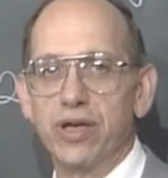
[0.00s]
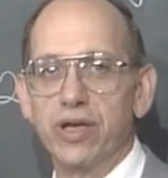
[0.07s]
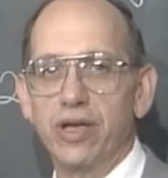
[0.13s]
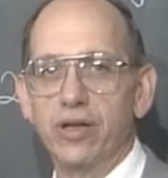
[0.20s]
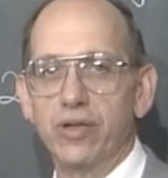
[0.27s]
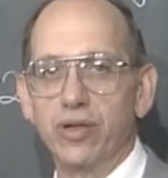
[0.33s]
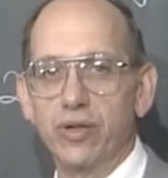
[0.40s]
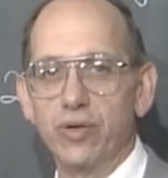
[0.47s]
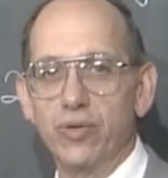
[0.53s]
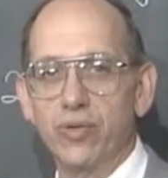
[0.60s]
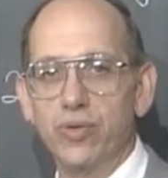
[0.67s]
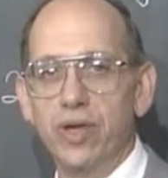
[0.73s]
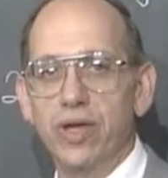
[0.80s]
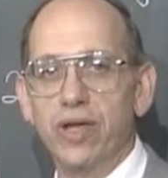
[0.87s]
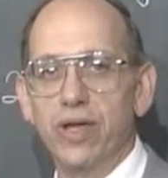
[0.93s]

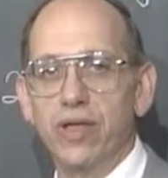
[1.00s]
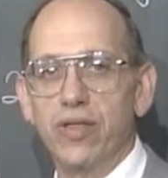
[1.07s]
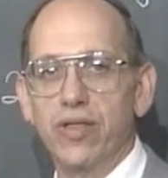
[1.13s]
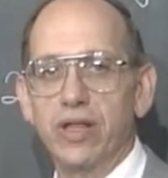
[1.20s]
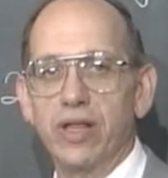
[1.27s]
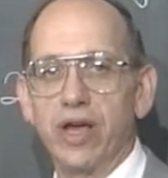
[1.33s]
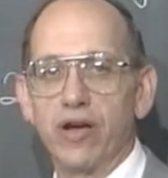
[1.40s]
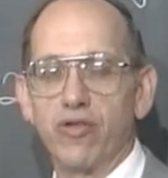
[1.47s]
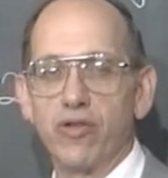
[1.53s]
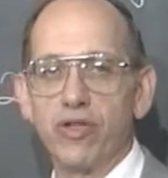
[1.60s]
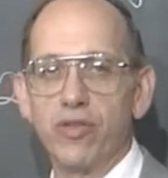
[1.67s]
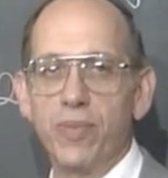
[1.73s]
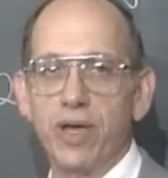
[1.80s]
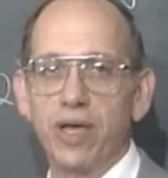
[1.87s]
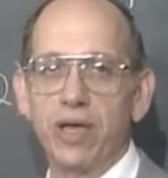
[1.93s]
include the
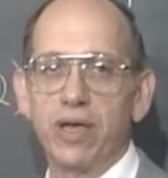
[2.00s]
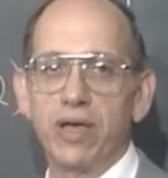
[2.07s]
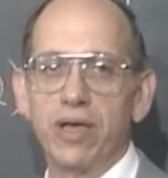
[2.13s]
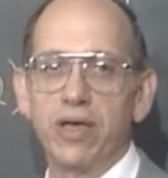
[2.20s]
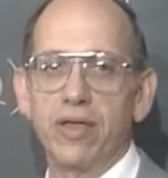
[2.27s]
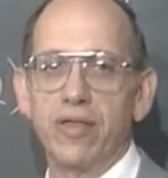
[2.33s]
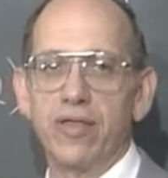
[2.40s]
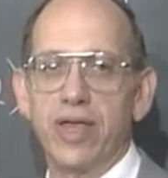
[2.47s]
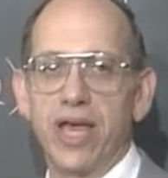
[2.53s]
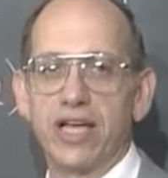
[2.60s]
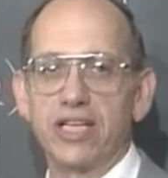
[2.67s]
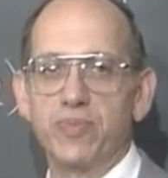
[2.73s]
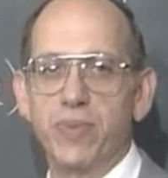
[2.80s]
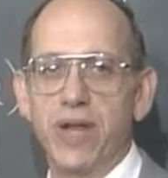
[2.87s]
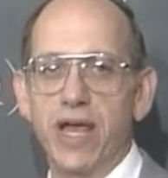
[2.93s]
logarithmic, the
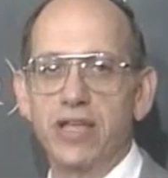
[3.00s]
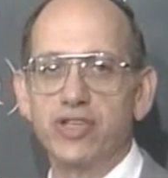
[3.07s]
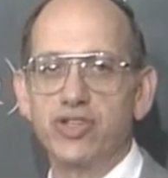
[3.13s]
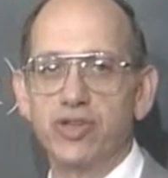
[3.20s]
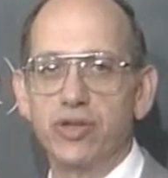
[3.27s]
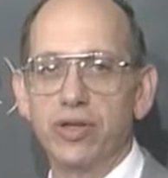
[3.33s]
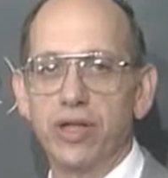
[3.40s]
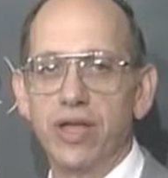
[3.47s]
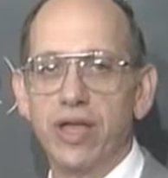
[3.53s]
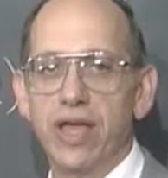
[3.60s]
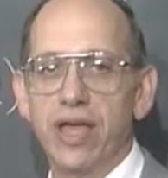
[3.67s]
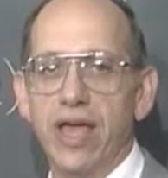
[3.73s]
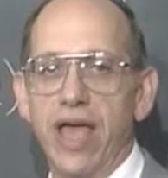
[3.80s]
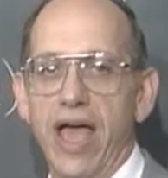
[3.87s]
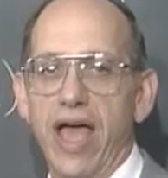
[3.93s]
exponential,
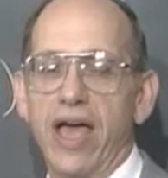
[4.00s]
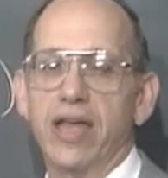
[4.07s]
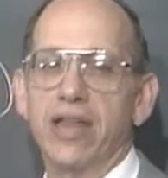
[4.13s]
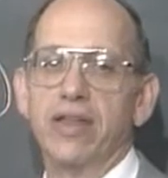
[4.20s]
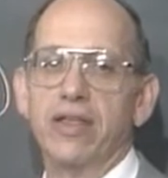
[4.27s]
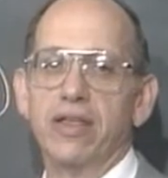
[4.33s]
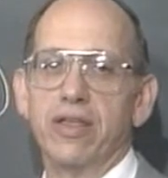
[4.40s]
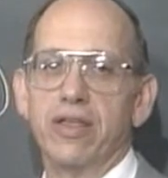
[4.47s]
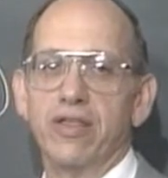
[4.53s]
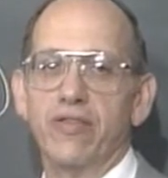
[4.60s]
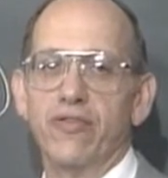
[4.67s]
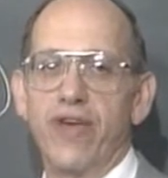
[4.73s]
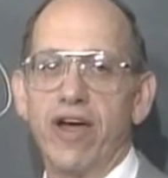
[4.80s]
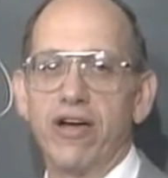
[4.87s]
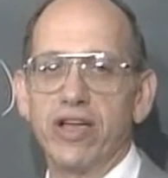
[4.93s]
and the
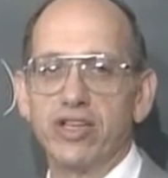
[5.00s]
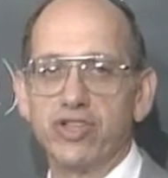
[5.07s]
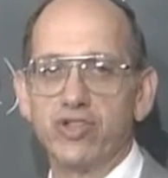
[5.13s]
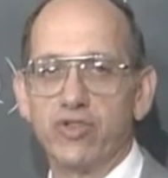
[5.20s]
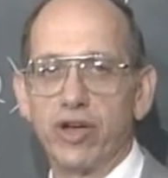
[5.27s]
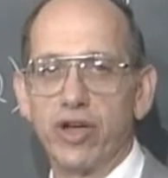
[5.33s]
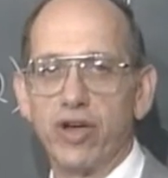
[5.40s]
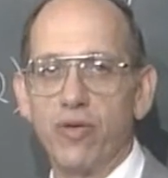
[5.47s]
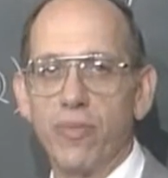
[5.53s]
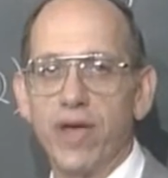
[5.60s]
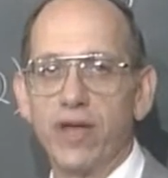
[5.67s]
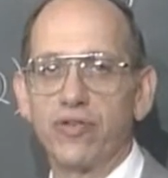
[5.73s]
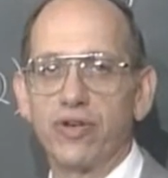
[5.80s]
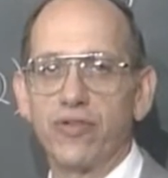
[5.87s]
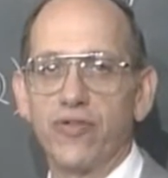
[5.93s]
various
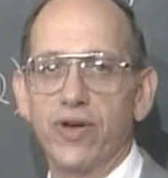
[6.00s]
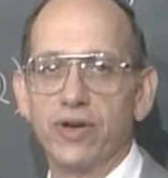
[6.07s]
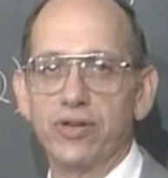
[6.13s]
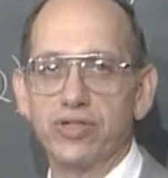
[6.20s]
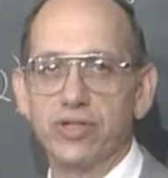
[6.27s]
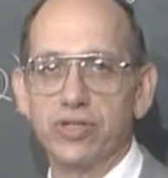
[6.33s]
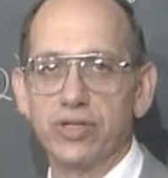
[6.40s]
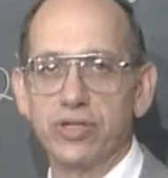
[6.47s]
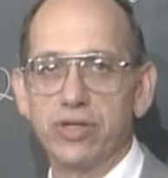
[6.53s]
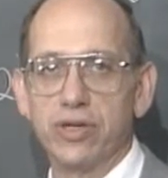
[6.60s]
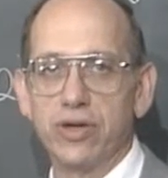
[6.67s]
trigonometric functions.